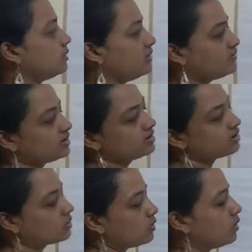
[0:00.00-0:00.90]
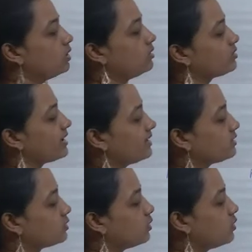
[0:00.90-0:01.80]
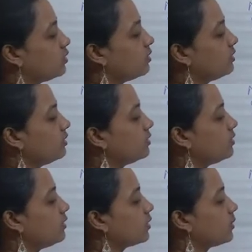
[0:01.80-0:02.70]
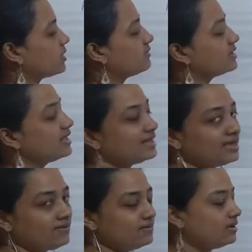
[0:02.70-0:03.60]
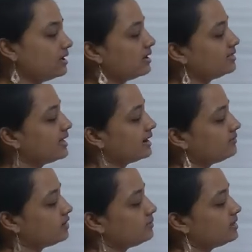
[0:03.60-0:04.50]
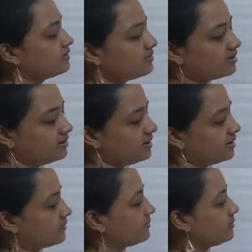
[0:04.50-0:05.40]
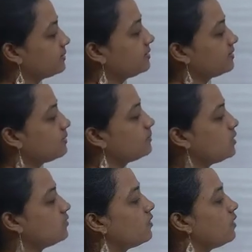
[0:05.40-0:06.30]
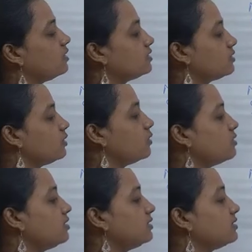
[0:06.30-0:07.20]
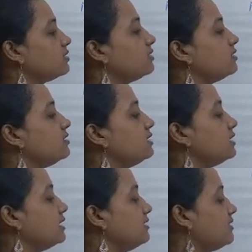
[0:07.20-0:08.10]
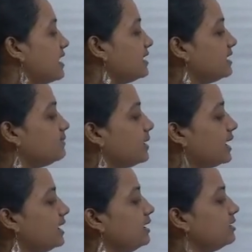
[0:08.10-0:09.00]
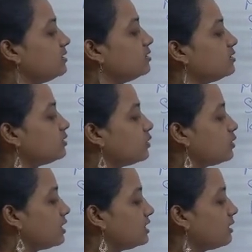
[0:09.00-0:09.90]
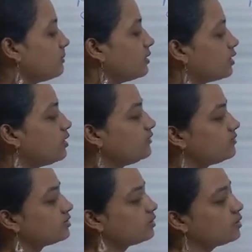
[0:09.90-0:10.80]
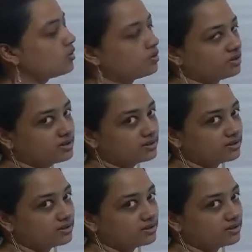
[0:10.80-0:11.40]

If it is a score, you write score or whatever they give, that will be the word here. Sum of all scores divided by total number of scores.